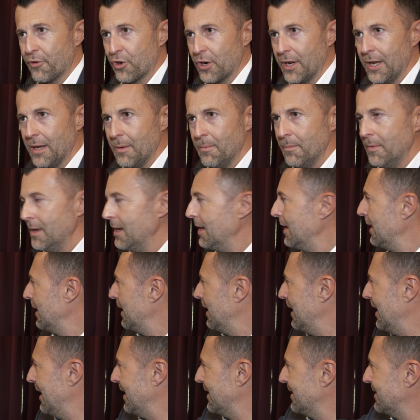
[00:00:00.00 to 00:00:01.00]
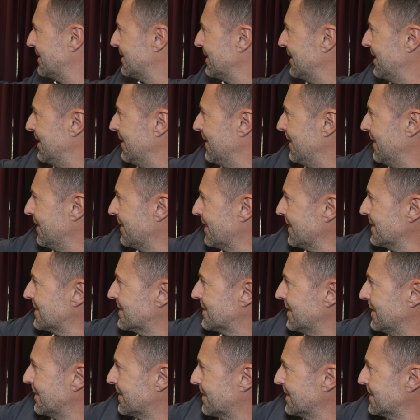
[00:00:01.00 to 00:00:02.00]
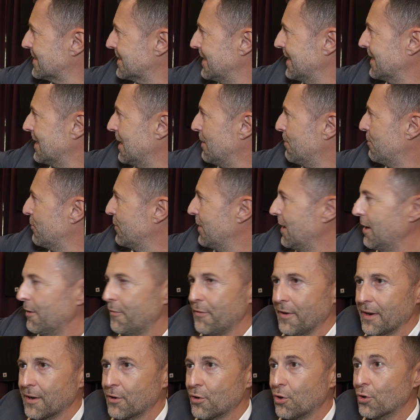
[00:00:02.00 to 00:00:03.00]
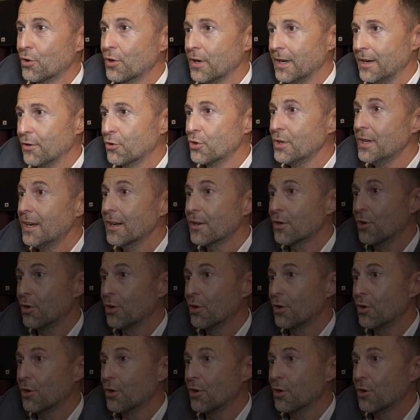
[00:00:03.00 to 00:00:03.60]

frame, and uh, in, this, in this setup we have a, a real